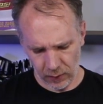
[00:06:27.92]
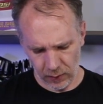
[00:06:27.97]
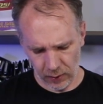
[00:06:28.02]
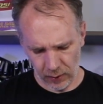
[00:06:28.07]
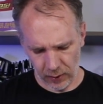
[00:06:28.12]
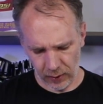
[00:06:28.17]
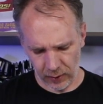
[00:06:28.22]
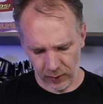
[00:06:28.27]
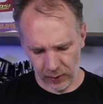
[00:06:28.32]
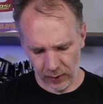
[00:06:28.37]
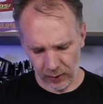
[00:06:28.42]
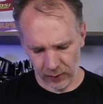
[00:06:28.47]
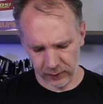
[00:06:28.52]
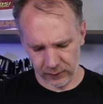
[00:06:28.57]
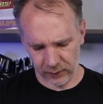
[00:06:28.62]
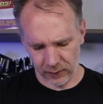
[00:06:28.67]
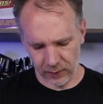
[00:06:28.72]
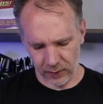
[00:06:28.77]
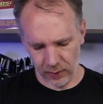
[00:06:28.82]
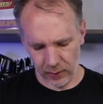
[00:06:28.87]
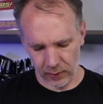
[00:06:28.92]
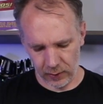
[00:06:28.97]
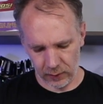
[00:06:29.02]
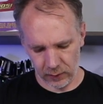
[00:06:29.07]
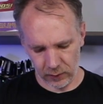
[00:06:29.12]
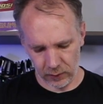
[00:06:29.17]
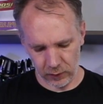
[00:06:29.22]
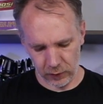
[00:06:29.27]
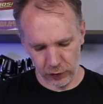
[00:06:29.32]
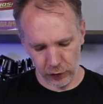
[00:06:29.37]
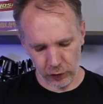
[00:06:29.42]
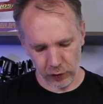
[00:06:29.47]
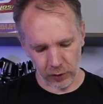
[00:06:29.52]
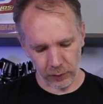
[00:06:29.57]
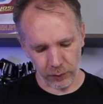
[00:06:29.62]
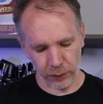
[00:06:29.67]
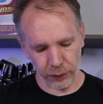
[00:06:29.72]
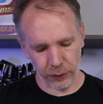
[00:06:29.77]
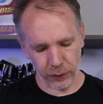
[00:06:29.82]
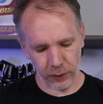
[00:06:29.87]
I guess then you
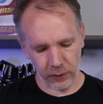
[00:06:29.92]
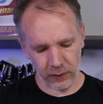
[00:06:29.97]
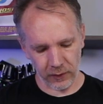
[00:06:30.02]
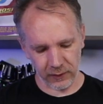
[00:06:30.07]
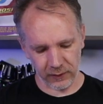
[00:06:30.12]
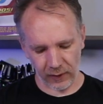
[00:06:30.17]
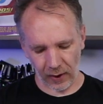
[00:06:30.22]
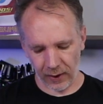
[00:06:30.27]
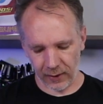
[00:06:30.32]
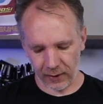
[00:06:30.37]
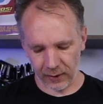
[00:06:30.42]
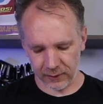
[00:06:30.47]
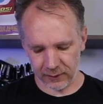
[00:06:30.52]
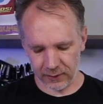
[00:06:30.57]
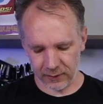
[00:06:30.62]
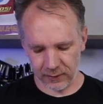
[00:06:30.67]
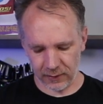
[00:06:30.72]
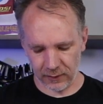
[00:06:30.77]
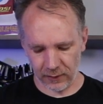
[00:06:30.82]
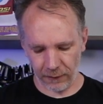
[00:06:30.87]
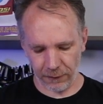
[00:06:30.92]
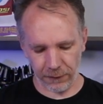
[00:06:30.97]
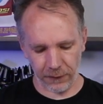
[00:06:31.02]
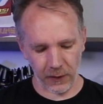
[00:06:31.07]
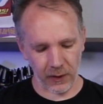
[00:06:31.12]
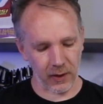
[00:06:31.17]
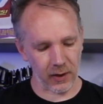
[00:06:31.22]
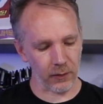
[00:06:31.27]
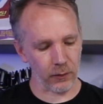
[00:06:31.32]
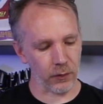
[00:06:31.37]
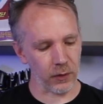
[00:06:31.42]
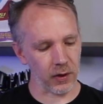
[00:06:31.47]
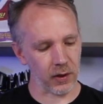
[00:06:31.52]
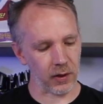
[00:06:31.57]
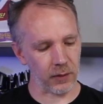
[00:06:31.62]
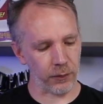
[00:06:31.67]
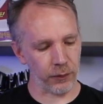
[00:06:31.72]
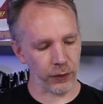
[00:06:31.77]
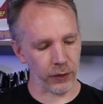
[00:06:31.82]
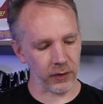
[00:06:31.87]
could put this, I guess this is a fitting we
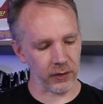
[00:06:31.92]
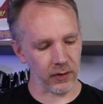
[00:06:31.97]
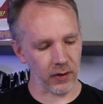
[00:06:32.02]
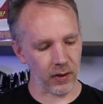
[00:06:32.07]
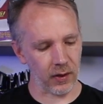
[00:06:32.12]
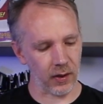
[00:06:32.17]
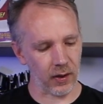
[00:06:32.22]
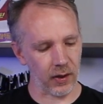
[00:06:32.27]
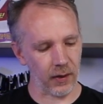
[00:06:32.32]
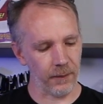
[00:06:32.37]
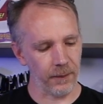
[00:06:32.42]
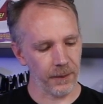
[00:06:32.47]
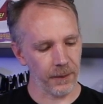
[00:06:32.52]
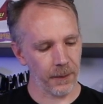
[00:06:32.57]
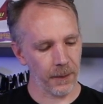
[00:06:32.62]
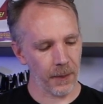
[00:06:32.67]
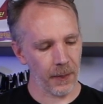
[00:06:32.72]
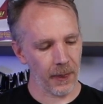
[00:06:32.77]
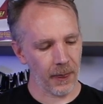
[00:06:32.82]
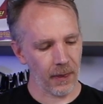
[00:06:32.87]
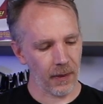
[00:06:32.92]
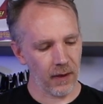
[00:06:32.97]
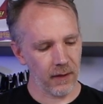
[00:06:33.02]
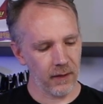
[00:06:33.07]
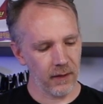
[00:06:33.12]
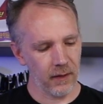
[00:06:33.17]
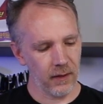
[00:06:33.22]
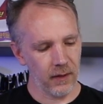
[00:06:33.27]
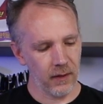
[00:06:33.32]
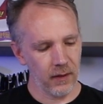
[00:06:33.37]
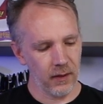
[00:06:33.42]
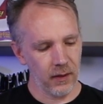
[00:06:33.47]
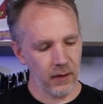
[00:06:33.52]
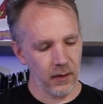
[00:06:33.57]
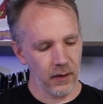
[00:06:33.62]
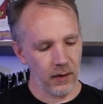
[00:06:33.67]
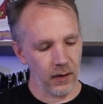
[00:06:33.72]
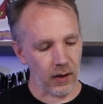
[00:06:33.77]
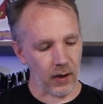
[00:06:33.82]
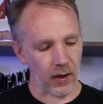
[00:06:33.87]
could put, I
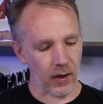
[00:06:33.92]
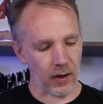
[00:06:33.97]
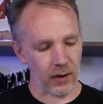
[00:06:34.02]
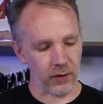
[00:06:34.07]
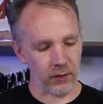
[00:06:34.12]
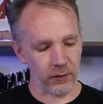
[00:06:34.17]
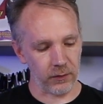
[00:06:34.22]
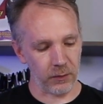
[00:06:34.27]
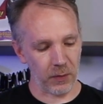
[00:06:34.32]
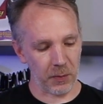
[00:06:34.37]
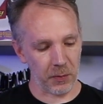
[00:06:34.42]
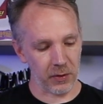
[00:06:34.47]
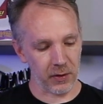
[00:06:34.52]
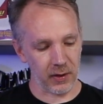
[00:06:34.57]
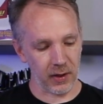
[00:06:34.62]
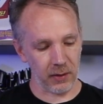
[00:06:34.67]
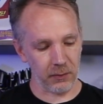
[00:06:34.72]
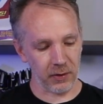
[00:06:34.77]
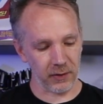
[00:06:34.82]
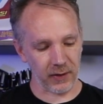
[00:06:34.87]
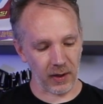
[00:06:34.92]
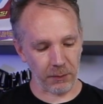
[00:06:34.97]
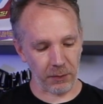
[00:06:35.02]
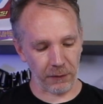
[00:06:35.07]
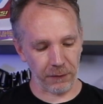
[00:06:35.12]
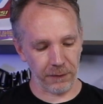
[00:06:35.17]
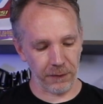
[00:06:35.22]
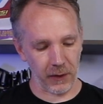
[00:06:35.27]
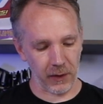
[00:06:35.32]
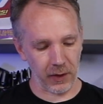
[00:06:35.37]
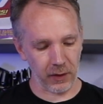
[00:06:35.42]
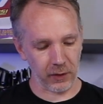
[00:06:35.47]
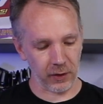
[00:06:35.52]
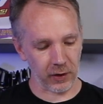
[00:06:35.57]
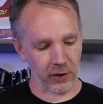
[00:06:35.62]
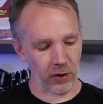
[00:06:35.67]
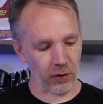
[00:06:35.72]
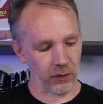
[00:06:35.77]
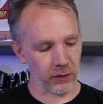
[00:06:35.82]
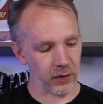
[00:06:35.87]
don't remember the name, the type of fitting could
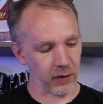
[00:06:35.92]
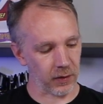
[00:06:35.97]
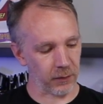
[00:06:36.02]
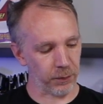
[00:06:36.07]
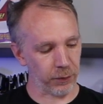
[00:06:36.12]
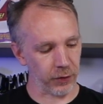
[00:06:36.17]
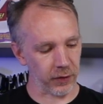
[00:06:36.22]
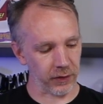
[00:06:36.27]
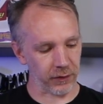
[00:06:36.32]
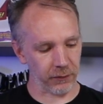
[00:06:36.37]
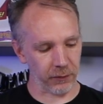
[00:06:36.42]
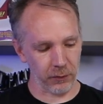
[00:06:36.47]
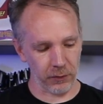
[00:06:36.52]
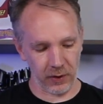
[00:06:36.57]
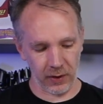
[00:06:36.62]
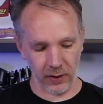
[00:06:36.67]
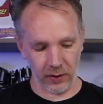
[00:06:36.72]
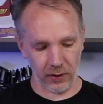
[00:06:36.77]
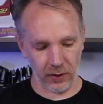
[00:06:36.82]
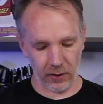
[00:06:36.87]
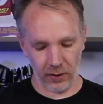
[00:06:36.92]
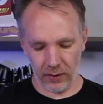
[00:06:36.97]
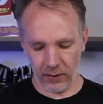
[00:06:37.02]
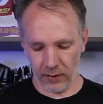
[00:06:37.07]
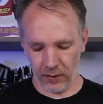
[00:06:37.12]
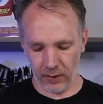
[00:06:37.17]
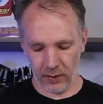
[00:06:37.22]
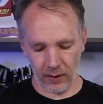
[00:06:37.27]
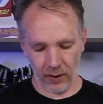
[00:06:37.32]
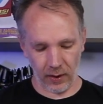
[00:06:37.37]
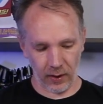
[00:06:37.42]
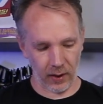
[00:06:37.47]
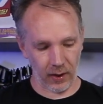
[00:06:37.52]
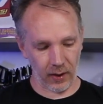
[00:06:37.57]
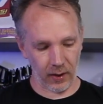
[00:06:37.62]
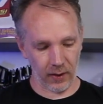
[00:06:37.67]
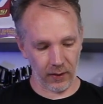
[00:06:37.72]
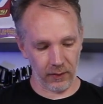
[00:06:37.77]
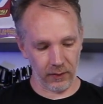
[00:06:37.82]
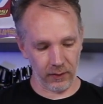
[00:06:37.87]
go, you could put through here
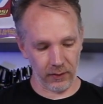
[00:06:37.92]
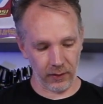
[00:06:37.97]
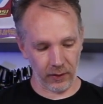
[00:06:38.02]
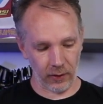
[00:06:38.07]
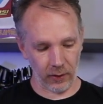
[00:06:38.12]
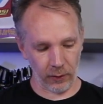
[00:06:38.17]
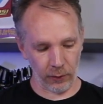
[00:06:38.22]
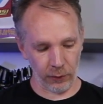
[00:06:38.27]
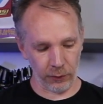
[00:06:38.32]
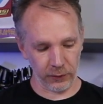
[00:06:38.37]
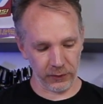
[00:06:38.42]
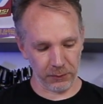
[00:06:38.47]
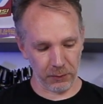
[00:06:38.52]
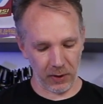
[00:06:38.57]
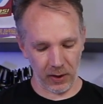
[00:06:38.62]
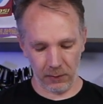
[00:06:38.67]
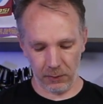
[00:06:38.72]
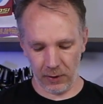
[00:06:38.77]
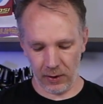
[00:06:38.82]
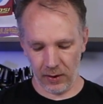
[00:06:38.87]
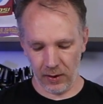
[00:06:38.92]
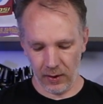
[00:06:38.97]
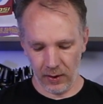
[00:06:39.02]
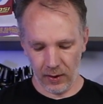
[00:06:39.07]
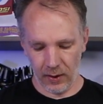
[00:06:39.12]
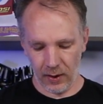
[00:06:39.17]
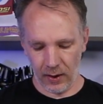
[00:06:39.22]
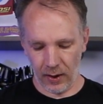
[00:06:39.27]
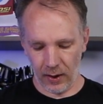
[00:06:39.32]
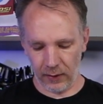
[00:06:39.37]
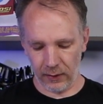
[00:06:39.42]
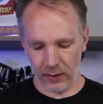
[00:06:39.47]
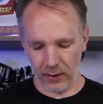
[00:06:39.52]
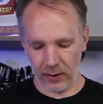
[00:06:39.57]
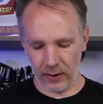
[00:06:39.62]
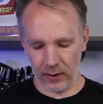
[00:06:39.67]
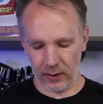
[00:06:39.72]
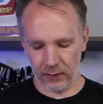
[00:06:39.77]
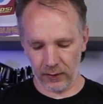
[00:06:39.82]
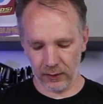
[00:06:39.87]
the hose maybe, and
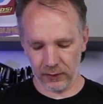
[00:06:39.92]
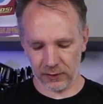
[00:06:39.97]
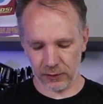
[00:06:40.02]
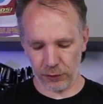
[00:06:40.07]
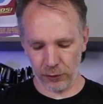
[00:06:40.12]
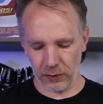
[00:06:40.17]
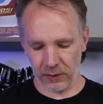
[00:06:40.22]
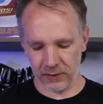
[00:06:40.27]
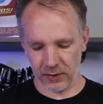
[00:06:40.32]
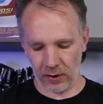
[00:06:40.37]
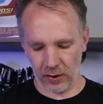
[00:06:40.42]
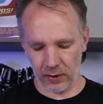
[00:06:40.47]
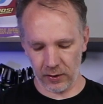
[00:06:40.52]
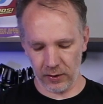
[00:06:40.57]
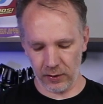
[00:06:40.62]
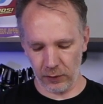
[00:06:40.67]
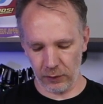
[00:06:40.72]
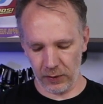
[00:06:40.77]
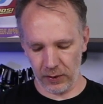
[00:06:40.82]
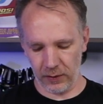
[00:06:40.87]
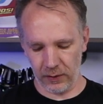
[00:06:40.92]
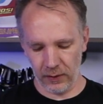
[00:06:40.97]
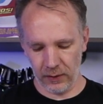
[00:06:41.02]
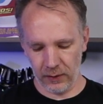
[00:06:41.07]
then screw this on and it would